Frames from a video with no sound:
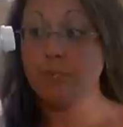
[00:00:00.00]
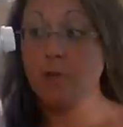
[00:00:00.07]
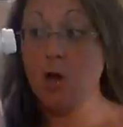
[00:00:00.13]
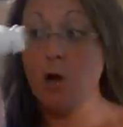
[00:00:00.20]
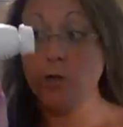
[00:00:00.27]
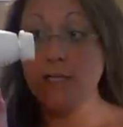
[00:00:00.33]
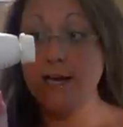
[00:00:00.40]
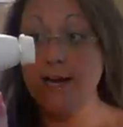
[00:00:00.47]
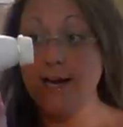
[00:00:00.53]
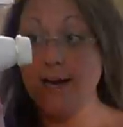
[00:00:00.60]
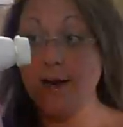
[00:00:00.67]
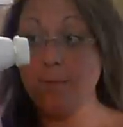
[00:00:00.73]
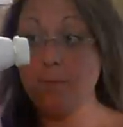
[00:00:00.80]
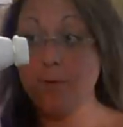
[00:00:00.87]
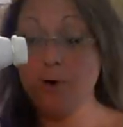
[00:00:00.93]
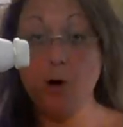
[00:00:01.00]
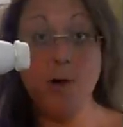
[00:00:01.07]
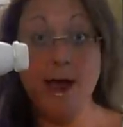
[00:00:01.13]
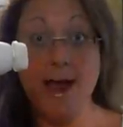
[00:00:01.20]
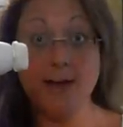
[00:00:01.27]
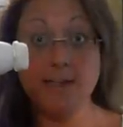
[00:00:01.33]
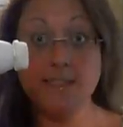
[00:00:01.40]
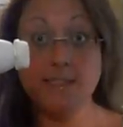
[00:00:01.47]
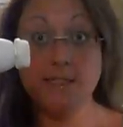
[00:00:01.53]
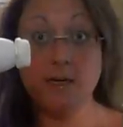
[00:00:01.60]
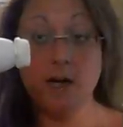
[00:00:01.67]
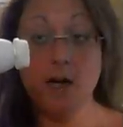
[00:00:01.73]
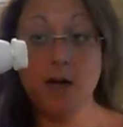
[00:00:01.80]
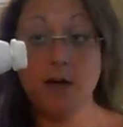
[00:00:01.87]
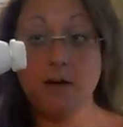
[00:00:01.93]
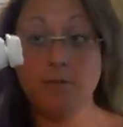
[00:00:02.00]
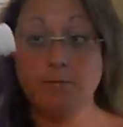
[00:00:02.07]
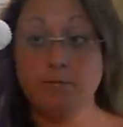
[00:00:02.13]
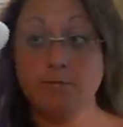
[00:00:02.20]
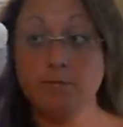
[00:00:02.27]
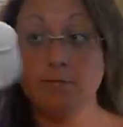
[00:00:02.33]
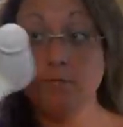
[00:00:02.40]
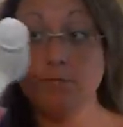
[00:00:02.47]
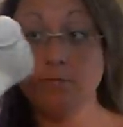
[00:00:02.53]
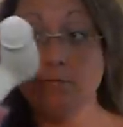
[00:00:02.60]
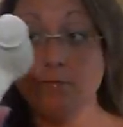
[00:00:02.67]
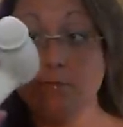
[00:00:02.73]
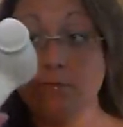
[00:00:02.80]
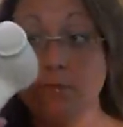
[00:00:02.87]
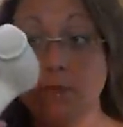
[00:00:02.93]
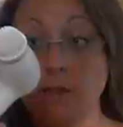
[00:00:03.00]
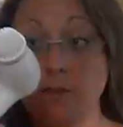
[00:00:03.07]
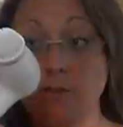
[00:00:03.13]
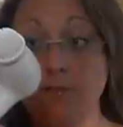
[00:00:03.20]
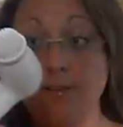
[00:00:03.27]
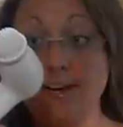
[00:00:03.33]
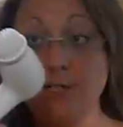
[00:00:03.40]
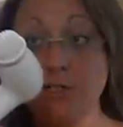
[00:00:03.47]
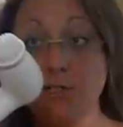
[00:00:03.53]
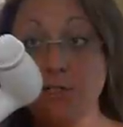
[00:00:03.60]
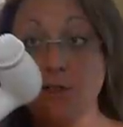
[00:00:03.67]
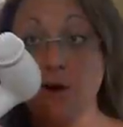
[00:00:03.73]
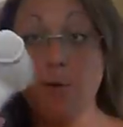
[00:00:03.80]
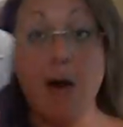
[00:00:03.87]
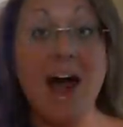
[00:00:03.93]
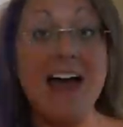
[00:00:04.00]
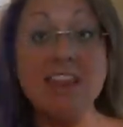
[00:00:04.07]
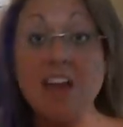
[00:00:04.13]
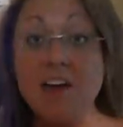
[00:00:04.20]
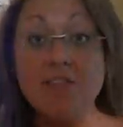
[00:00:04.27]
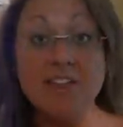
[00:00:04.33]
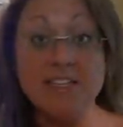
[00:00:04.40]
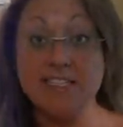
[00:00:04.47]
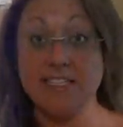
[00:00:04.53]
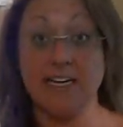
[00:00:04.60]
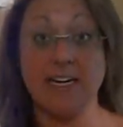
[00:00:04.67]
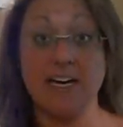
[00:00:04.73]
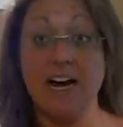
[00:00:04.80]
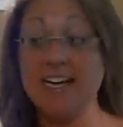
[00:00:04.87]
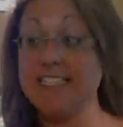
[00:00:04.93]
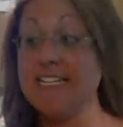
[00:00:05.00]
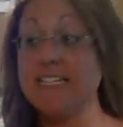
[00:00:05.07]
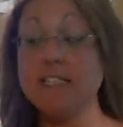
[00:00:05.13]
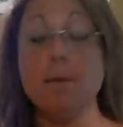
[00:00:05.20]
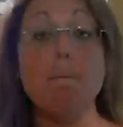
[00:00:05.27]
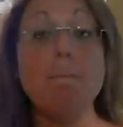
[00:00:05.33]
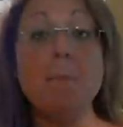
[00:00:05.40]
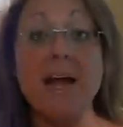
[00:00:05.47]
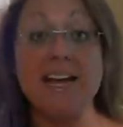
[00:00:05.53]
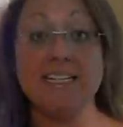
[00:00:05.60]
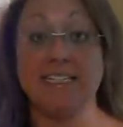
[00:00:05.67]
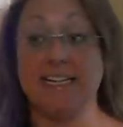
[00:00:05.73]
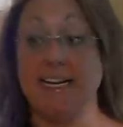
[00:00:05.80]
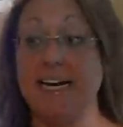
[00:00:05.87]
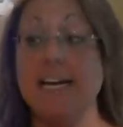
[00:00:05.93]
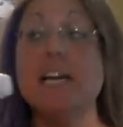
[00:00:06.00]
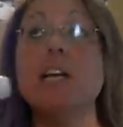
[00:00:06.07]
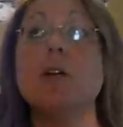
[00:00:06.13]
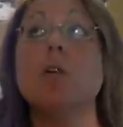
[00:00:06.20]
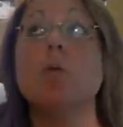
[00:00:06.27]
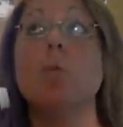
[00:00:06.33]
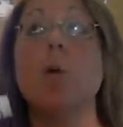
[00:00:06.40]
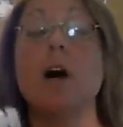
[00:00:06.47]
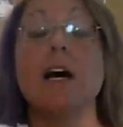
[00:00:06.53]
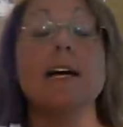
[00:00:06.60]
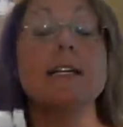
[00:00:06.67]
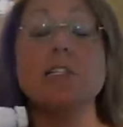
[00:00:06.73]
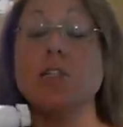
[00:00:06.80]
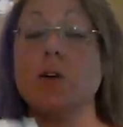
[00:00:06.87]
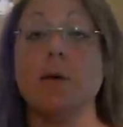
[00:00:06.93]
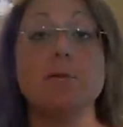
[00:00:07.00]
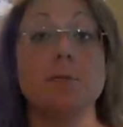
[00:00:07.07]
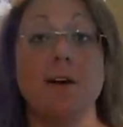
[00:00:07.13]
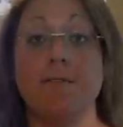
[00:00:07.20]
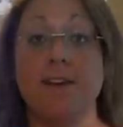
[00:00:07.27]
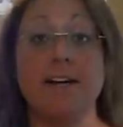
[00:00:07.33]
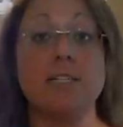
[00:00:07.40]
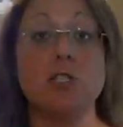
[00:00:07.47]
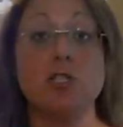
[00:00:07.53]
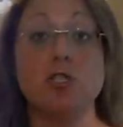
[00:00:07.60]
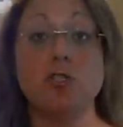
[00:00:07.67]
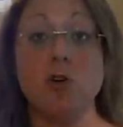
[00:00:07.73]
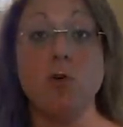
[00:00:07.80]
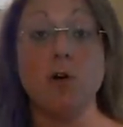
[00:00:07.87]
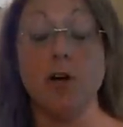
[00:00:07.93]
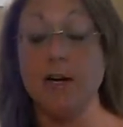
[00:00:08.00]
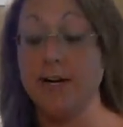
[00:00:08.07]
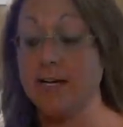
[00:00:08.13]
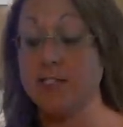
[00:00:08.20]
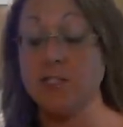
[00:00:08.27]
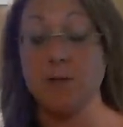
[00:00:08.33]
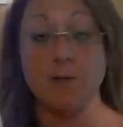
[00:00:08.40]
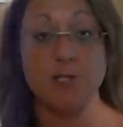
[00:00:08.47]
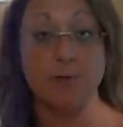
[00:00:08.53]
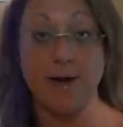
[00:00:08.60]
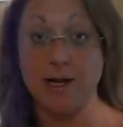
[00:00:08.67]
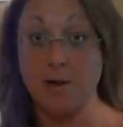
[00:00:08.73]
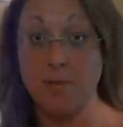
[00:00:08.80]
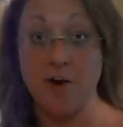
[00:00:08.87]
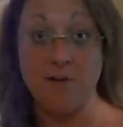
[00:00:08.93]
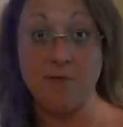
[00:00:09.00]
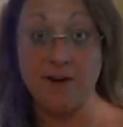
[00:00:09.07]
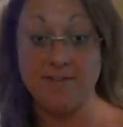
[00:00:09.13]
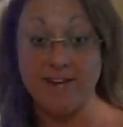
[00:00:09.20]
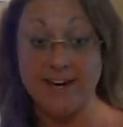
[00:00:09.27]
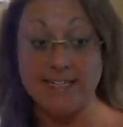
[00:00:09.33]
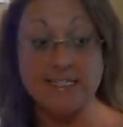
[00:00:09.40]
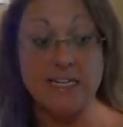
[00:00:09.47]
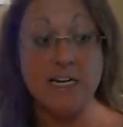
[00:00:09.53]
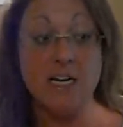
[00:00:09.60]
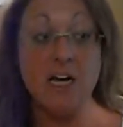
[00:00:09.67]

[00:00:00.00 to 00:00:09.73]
Olay Pro X little facial scrubber. I love this thing, guys. It's amazing. It scrubs my face so good and gets so much makeup off my face.